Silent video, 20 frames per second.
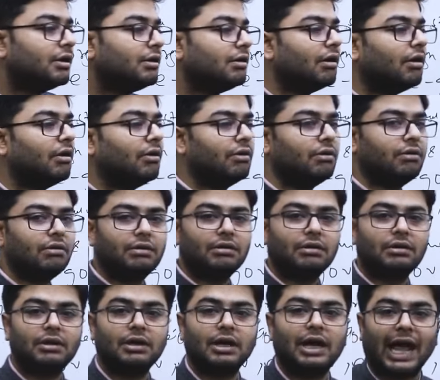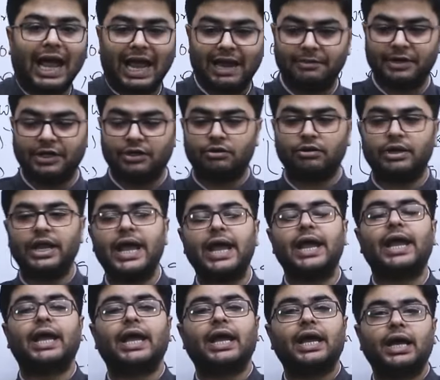No. I mean,
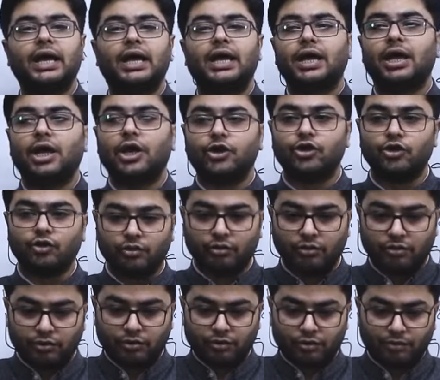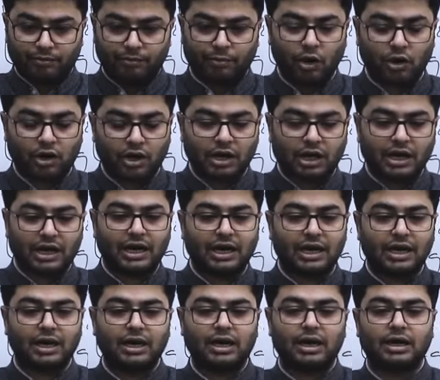today you book
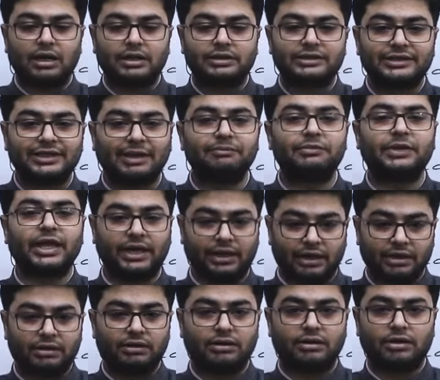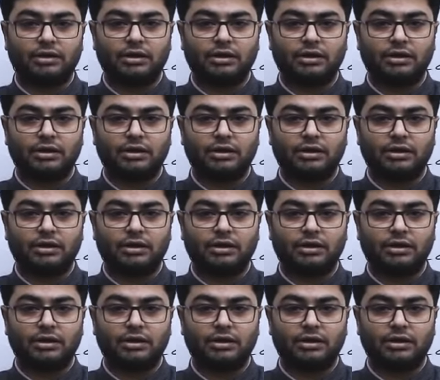something